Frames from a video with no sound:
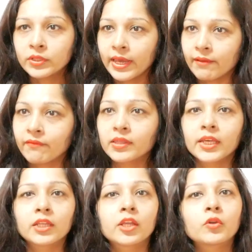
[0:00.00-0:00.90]
you see
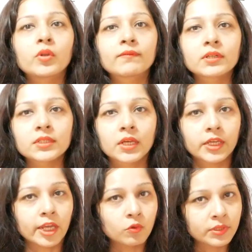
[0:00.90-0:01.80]
everything in the universe?
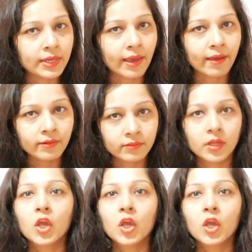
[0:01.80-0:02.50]
Can you see air?